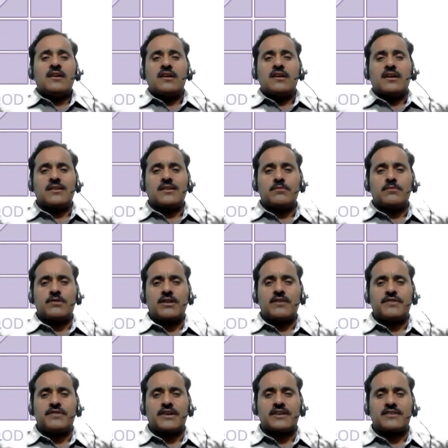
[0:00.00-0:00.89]
A number
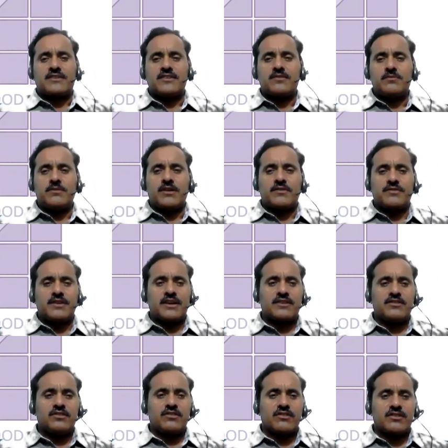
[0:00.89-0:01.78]
of factors may
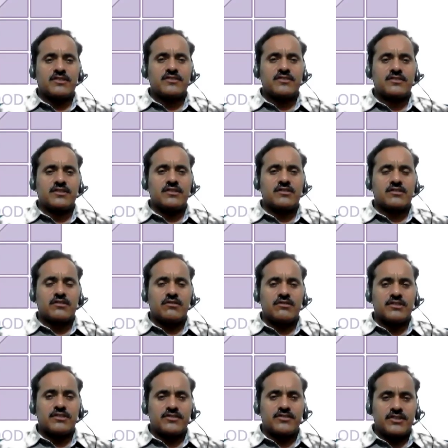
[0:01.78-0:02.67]
affect your risk
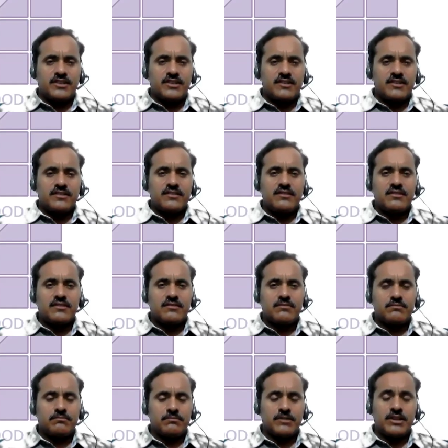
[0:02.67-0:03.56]
control decisions,
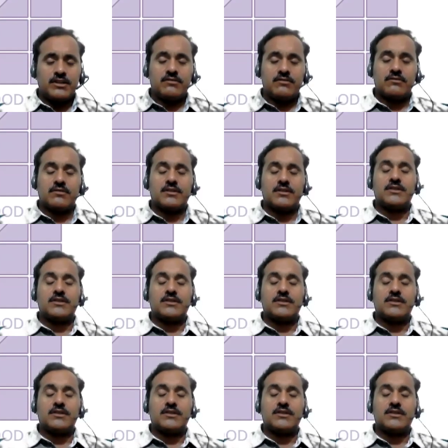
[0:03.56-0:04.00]
mean